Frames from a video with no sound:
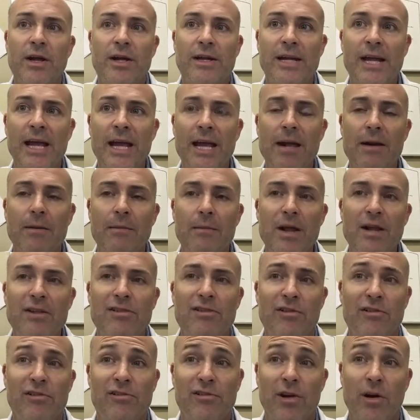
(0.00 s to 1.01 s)
can't
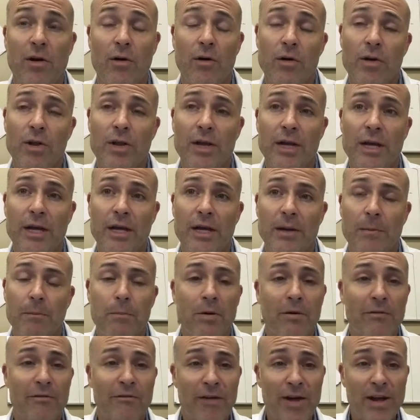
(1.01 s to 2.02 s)
necessarily
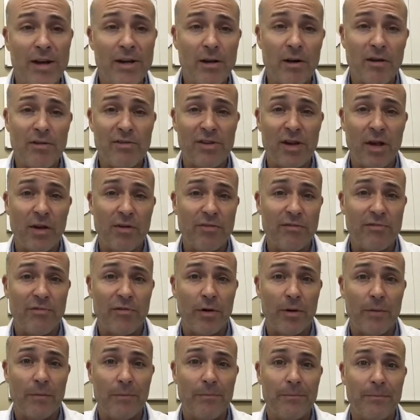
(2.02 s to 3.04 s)
prevent ourselves
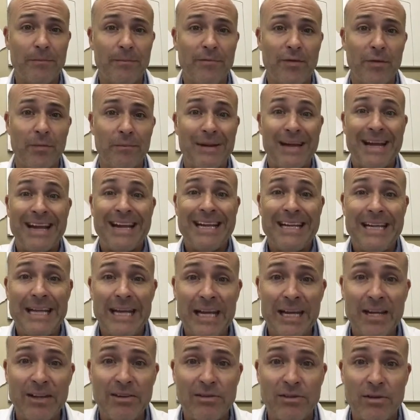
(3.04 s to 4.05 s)
from getting
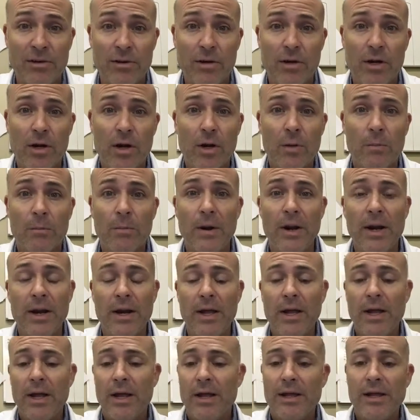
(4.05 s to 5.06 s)
cancer,
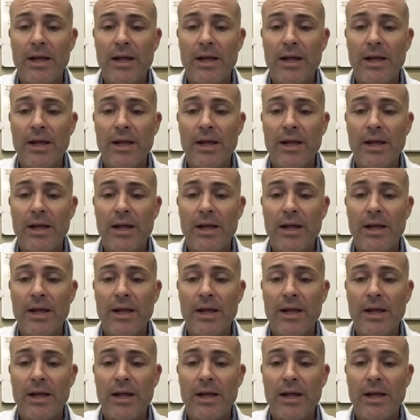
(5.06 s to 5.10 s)
but